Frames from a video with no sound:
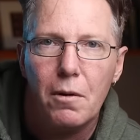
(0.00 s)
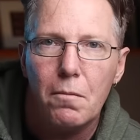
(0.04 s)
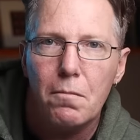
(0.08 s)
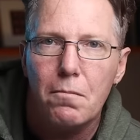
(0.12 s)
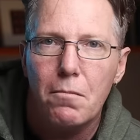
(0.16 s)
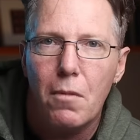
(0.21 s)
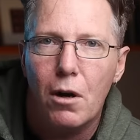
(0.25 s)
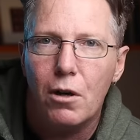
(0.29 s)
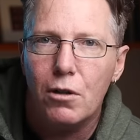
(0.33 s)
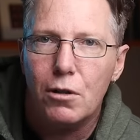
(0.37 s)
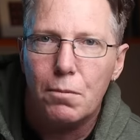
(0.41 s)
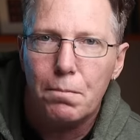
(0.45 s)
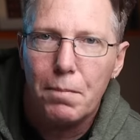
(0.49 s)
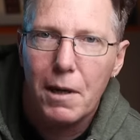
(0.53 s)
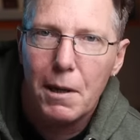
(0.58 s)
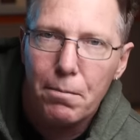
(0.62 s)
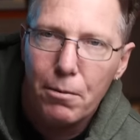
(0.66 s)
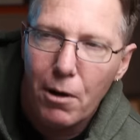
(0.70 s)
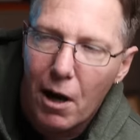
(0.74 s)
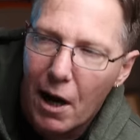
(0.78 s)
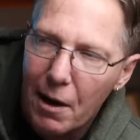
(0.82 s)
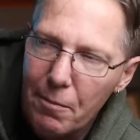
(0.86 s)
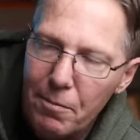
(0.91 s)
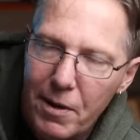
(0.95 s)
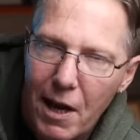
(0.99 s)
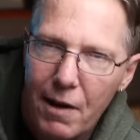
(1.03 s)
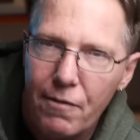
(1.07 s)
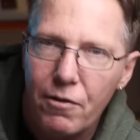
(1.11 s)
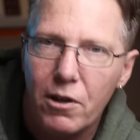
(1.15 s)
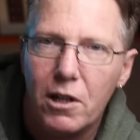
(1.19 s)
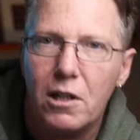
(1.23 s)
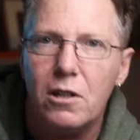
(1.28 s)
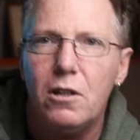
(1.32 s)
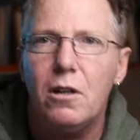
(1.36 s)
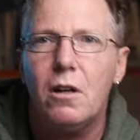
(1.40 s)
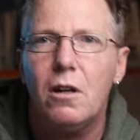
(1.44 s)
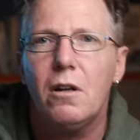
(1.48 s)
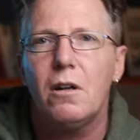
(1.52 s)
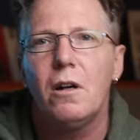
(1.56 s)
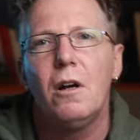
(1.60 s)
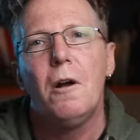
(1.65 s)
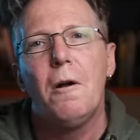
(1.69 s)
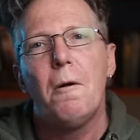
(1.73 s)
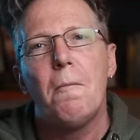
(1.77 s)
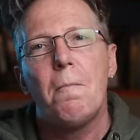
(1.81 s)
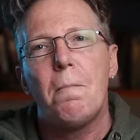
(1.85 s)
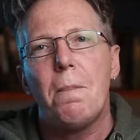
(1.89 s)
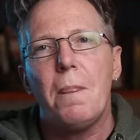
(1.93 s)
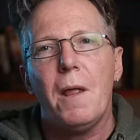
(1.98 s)
that most people, I'm never, you know,
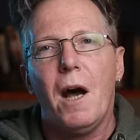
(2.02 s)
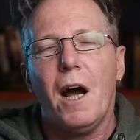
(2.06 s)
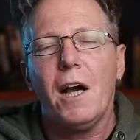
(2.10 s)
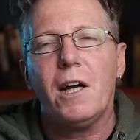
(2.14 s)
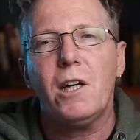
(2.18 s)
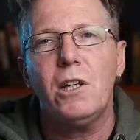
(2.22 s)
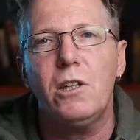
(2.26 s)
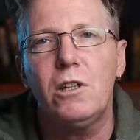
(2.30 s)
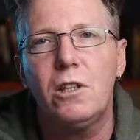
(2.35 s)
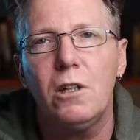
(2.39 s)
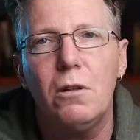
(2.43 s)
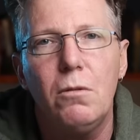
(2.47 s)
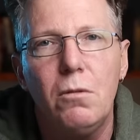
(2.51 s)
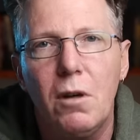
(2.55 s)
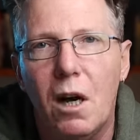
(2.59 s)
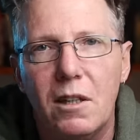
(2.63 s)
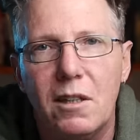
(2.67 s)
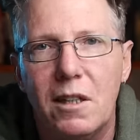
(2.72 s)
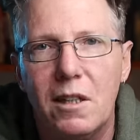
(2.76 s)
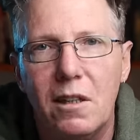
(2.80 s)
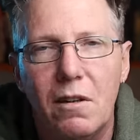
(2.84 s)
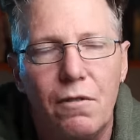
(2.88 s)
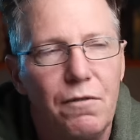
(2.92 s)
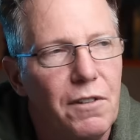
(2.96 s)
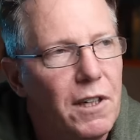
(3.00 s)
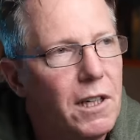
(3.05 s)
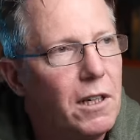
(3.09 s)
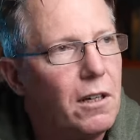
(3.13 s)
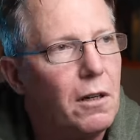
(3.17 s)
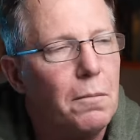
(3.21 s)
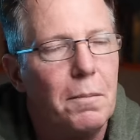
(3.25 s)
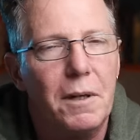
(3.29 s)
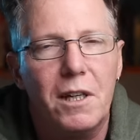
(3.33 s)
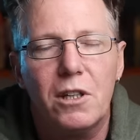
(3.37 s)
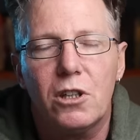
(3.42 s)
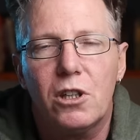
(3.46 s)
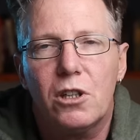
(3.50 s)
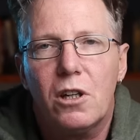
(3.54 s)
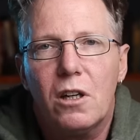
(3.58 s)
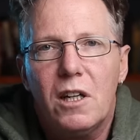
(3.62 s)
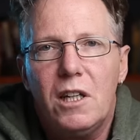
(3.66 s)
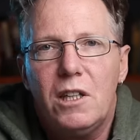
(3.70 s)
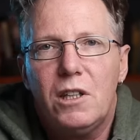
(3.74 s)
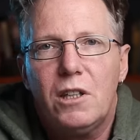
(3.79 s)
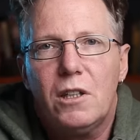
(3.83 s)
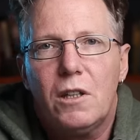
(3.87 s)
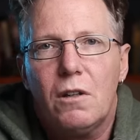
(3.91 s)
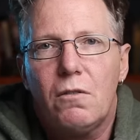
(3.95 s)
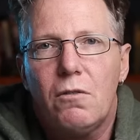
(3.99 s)
I could do, I did a video about
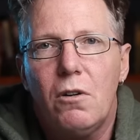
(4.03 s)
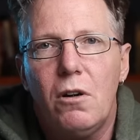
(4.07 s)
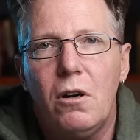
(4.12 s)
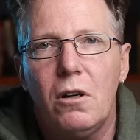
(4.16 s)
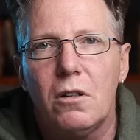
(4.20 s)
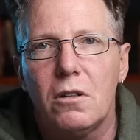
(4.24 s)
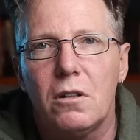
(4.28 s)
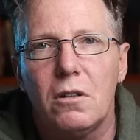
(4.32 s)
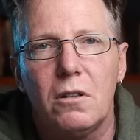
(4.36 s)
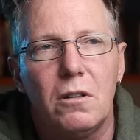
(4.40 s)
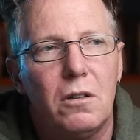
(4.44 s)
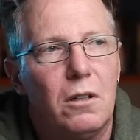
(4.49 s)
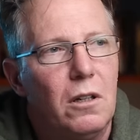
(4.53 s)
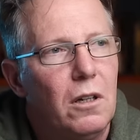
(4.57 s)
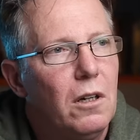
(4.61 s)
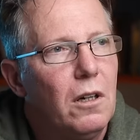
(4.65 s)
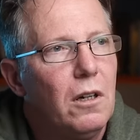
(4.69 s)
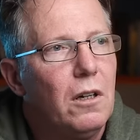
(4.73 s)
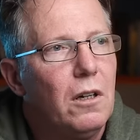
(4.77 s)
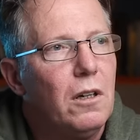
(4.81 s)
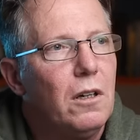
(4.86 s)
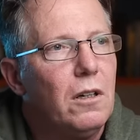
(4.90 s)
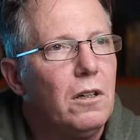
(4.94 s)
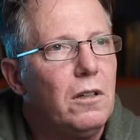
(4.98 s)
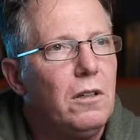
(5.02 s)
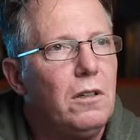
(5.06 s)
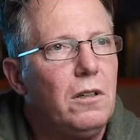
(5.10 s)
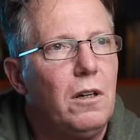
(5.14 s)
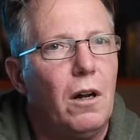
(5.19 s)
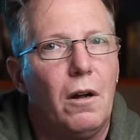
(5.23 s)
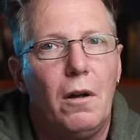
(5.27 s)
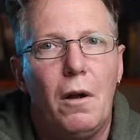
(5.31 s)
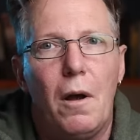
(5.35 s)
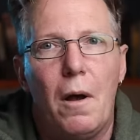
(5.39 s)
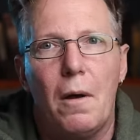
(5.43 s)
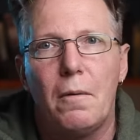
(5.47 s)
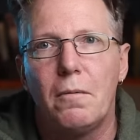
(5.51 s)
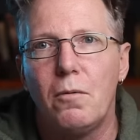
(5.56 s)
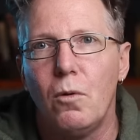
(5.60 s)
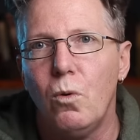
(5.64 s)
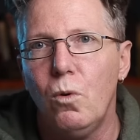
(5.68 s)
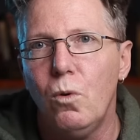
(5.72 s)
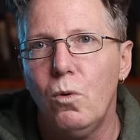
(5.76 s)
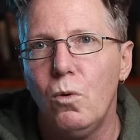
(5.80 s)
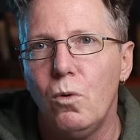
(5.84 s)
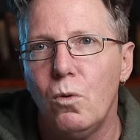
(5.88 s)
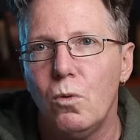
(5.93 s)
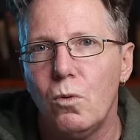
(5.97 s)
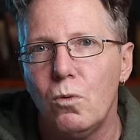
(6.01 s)
Charlize Theron you know,
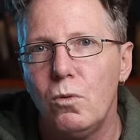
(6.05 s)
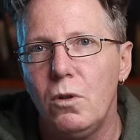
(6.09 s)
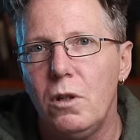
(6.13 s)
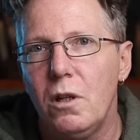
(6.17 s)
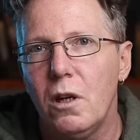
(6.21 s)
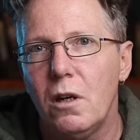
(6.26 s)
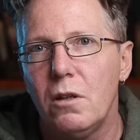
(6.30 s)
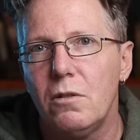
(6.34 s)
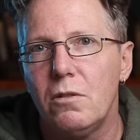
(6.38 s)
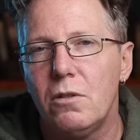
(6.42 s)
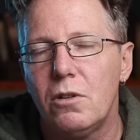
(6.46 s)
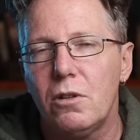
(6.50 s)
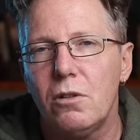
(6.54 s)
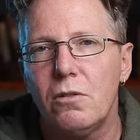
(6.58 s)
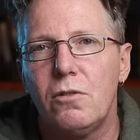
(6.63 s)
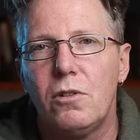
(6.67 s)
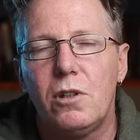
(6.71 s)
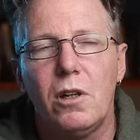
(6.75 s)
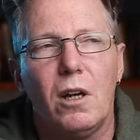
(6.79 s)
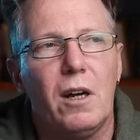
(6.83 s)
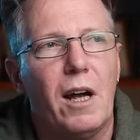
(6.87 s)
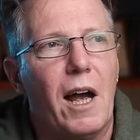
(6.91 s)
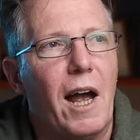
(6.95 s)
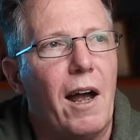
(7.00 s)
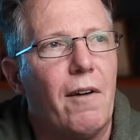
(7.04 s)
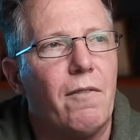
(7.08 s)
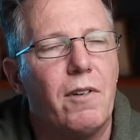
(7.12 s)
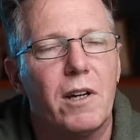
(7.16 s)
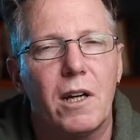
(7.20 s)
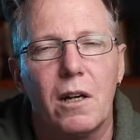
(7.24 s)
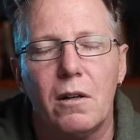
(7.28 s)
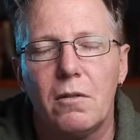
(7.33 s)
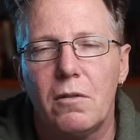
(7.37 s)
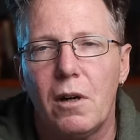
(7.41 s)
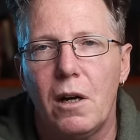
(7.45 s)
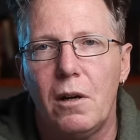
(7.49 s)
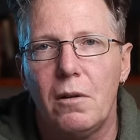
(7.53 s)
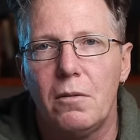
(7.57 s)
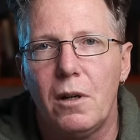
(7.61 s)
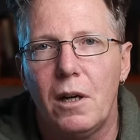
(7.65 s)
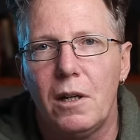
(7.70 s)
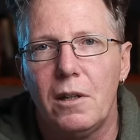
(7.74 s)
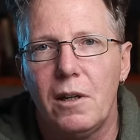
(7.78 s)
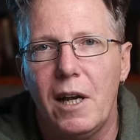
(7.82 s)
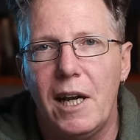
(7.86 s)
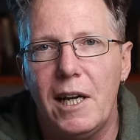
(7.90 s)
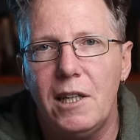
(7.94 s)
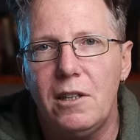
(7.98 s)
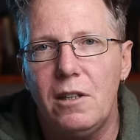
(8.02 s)
oh, you know, sort of having a, a,
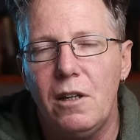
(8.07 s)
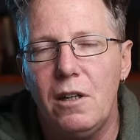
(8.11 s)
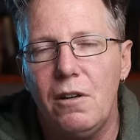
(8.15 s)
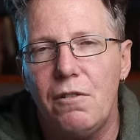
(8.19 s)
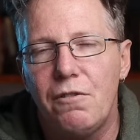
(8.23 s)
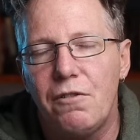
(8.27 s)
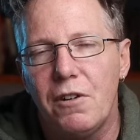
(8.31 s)
a hissy